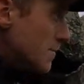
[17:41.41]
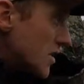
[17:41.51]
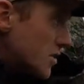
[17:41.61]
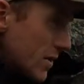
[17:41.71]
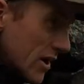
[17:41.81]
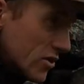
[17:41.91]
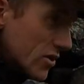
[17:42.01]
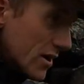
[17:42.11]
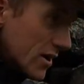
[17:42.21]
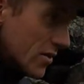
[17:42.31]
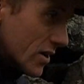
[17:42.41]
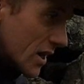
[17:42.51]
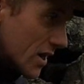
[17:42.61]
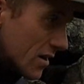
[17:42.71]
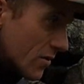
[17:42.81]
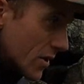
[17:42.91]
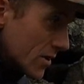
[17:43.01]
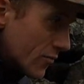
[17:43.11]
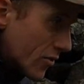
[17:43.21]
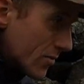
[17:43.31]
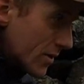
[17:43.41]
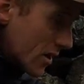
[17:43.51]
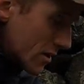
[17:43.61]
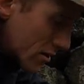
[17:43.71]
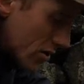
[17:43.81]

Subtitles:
especially around here where they probably had a